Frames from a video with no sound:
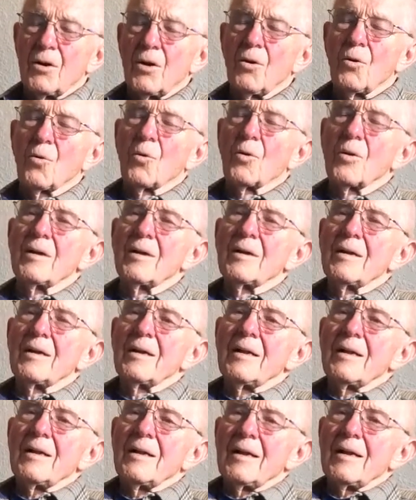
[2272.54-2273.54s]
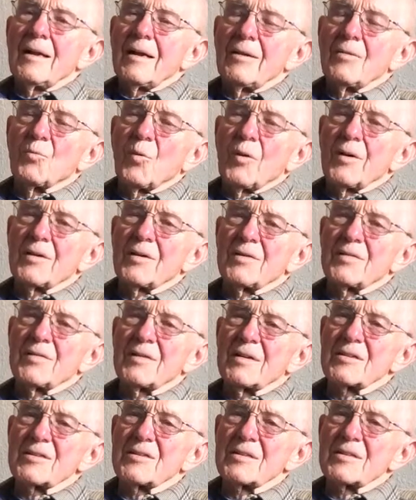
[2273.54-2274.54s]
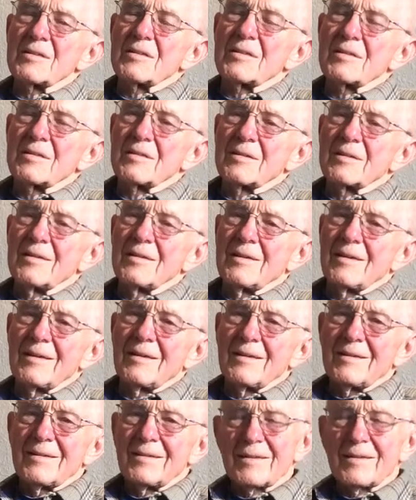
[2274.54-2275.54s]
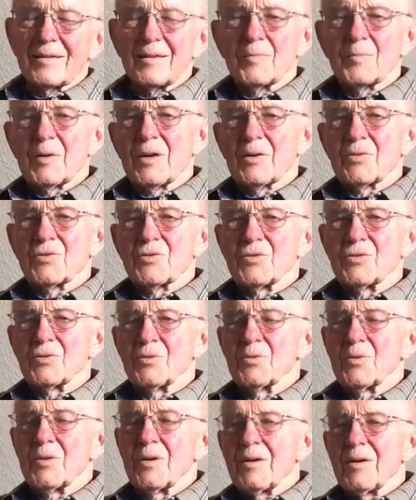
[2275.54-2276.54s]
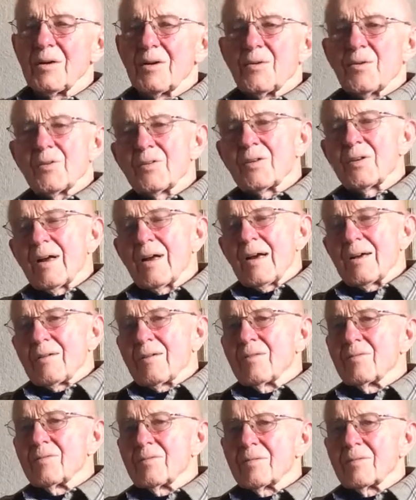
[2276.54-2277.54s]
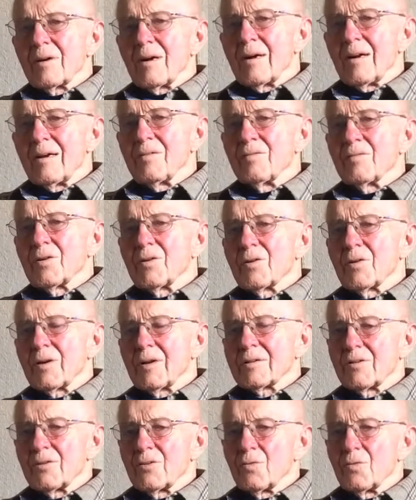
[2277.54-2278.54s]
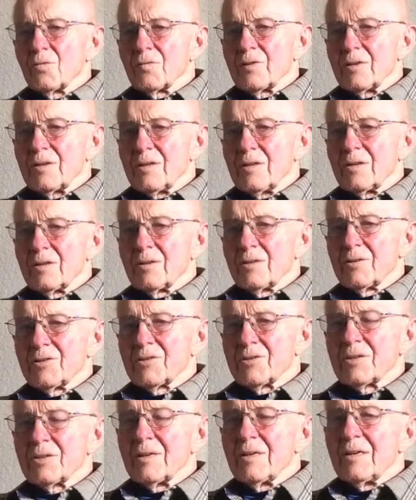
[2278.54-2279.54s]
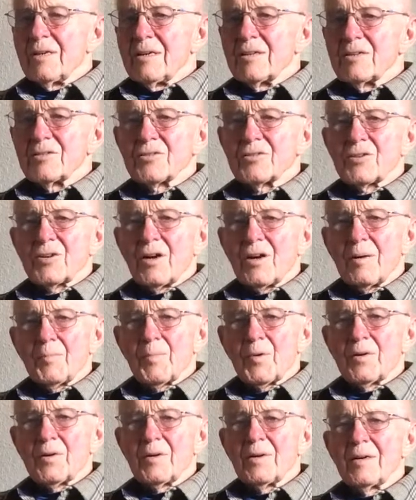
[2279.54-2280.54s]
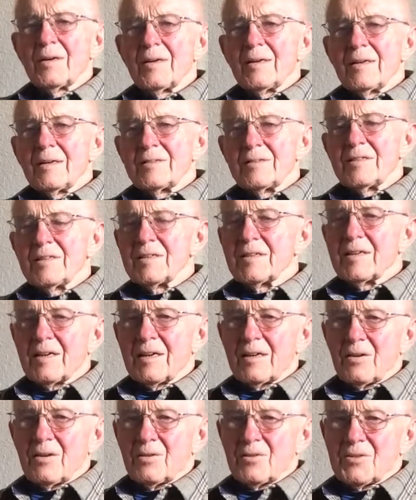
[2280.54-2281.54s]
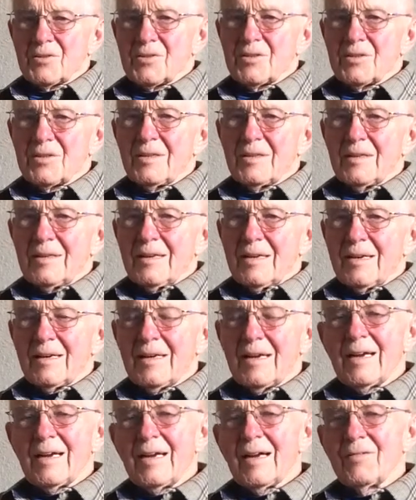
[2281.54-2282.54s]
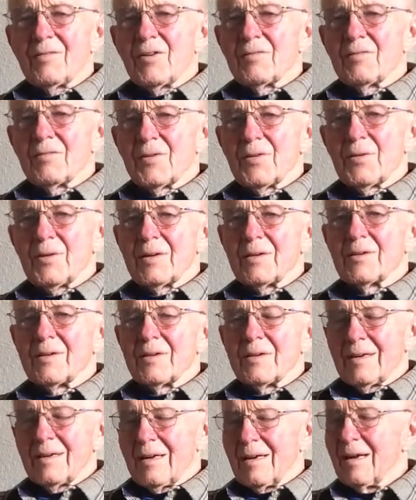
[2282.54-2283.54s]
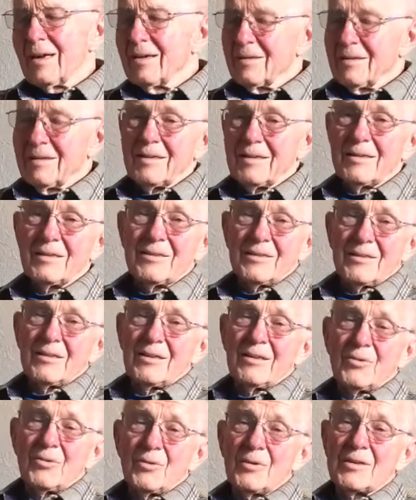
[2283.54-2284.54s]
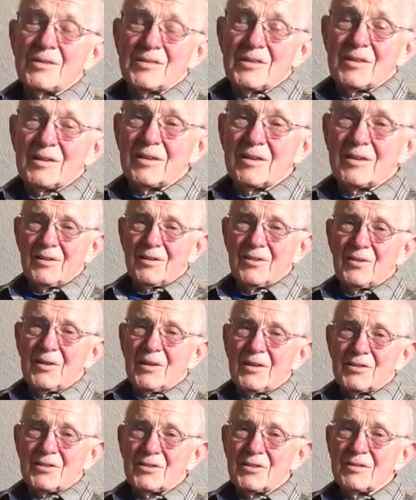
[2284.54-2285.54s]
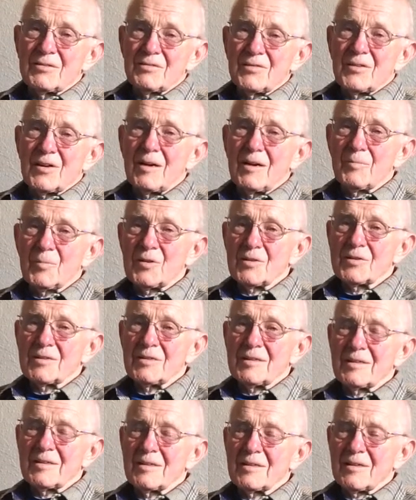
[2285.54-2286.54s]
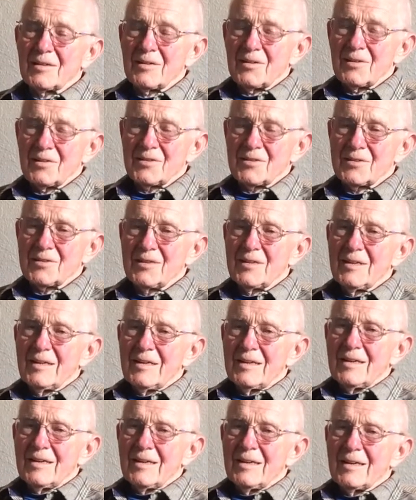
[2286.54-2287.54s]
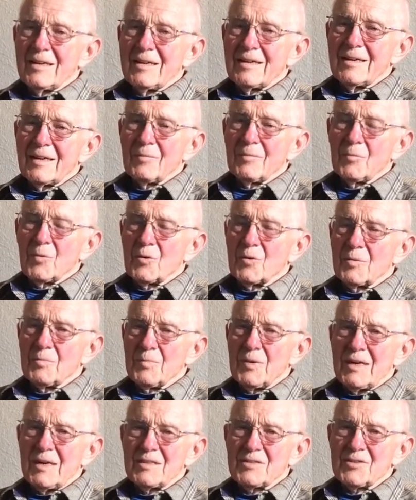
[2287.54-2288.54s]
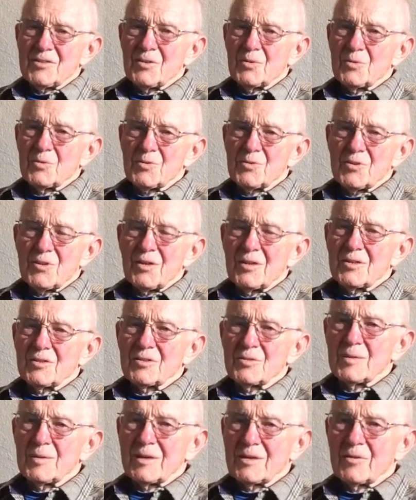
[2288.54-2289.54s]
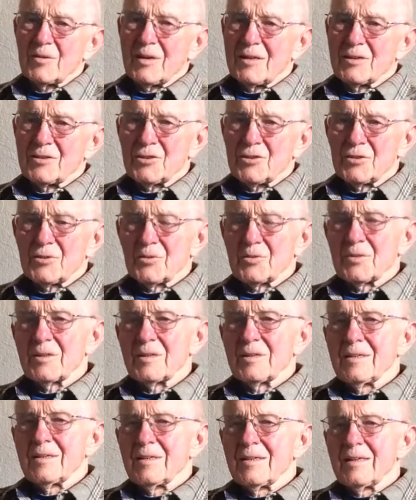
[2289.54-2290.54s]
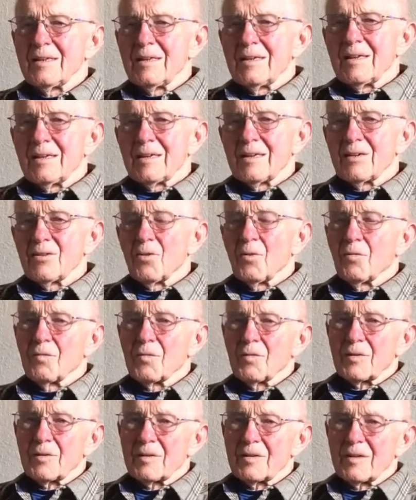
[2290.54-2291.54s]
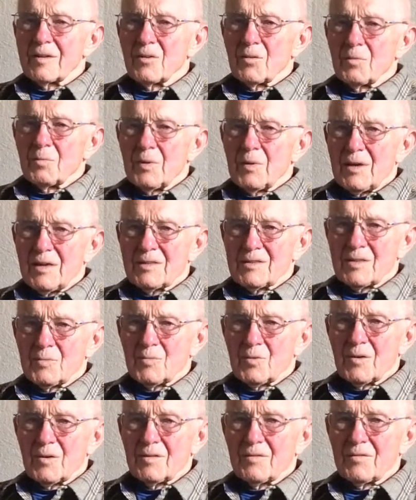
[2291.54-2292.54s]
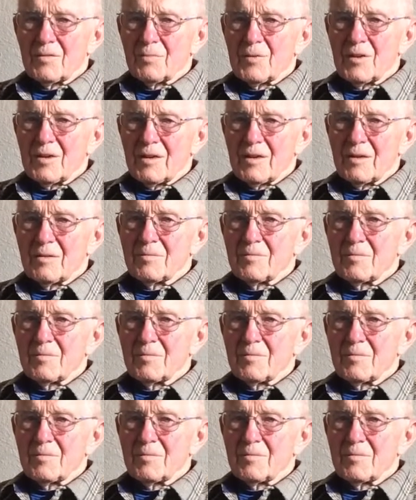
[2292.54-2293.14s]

Oh, and one of the things that I think about too, that I have collected over the years, is copper tea kettles. And I have a very interesting collection of copper tea kettles. And I'm going to pass those on to my grandchildren, and hopefully they'll pass them on from there.